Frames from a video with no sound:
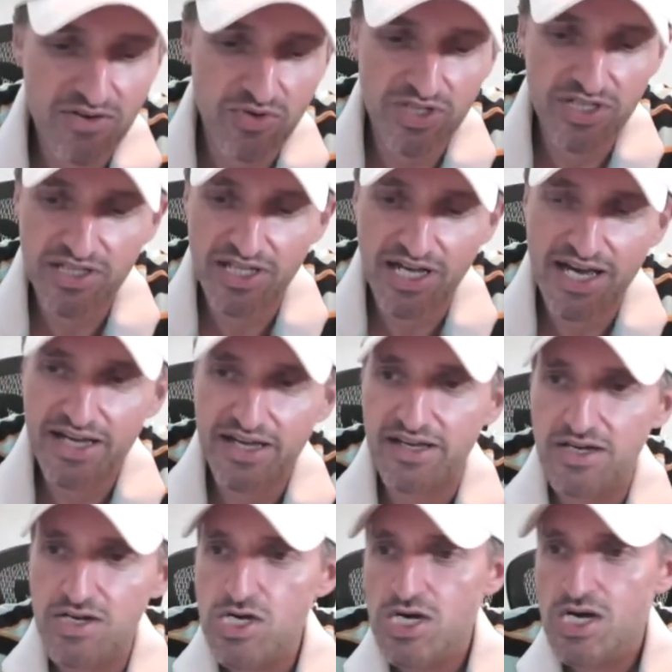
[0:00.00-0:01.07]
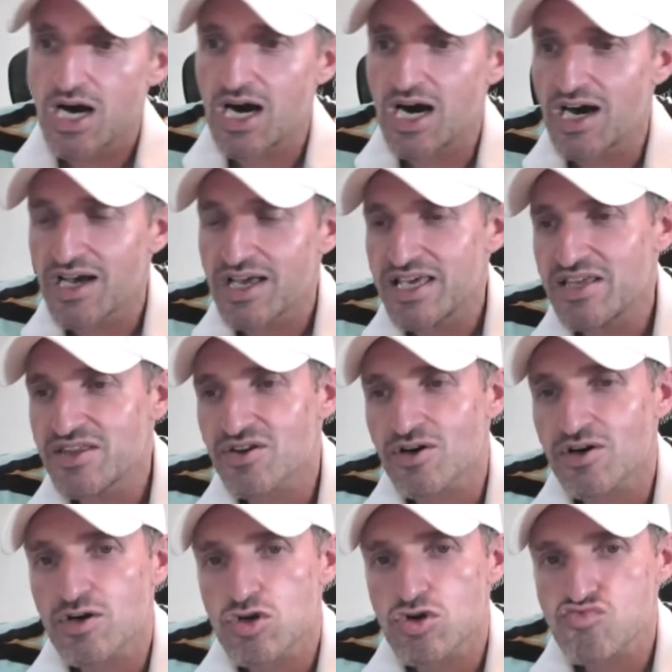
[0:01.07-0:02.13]
I really like
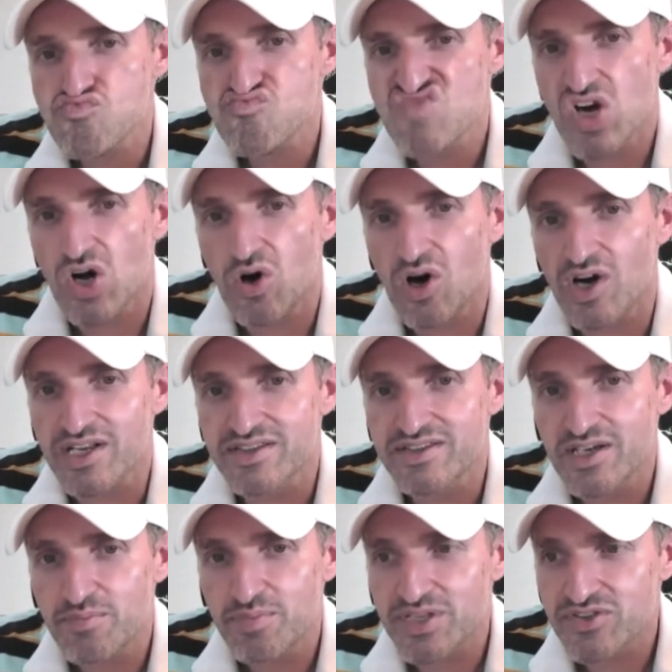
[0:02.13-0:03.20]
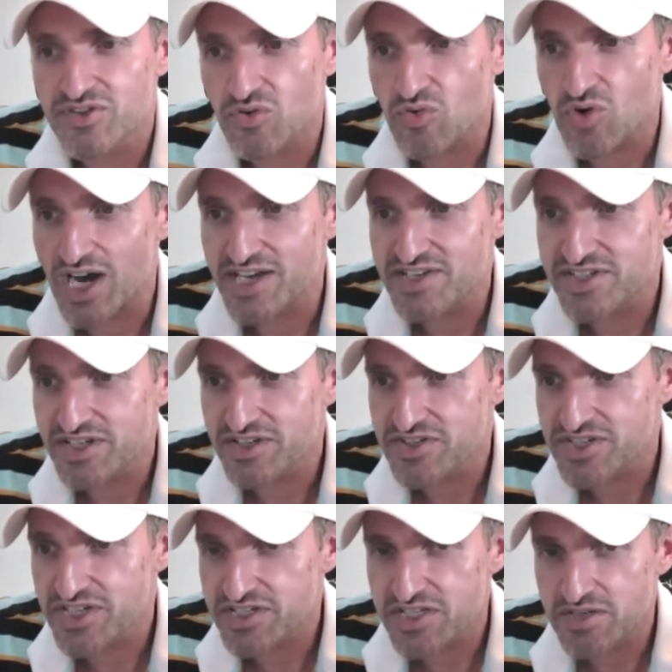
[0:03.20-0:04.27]
either, you know, on a dip into rising
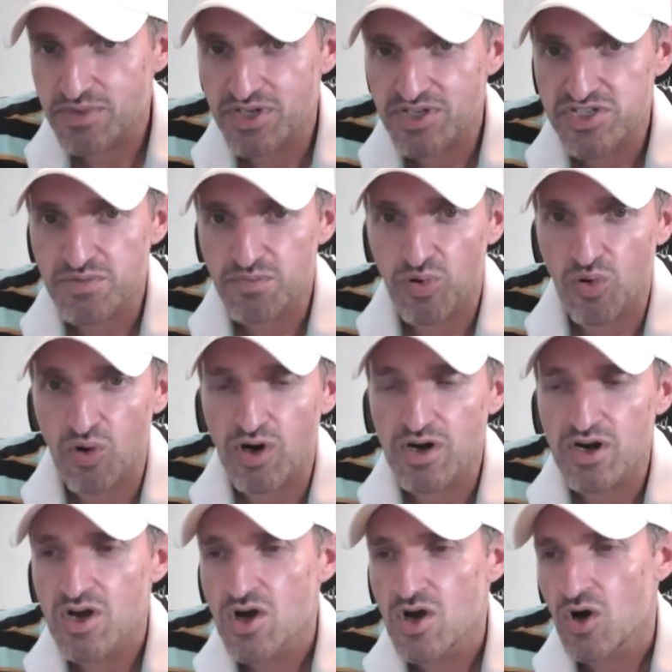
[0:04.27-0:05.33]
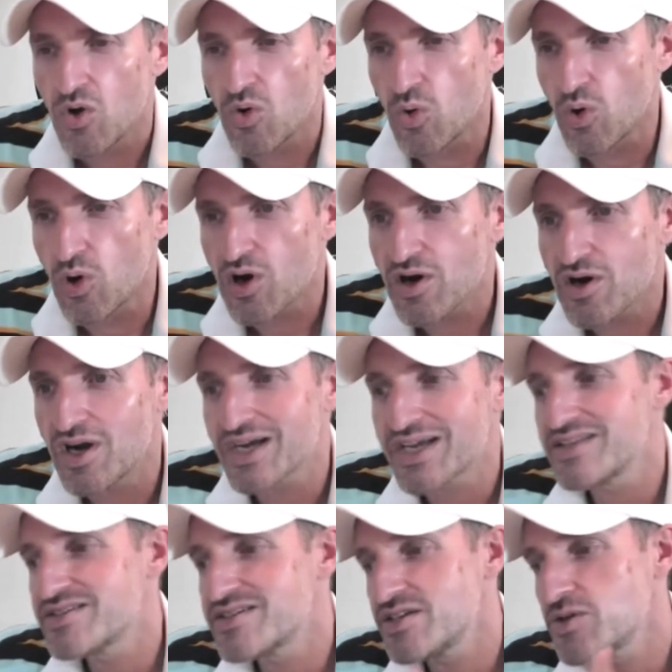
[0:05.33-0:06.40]
60-minute support or a
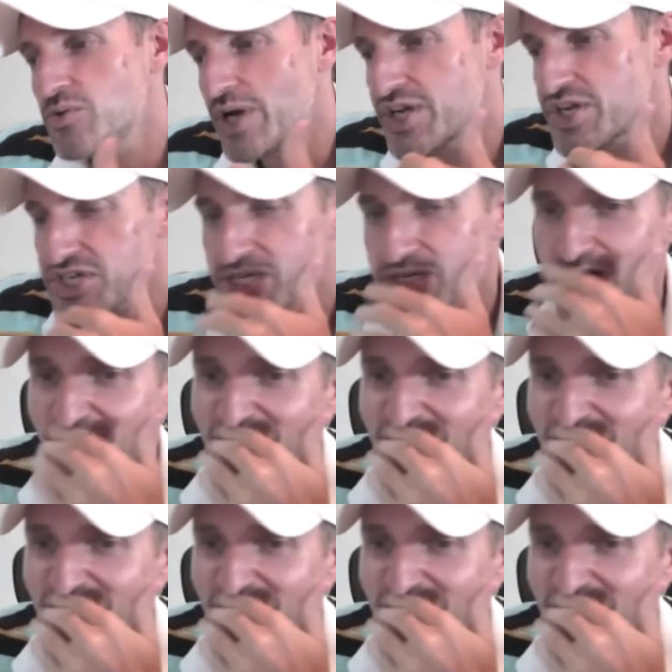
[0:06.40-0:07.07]
continuation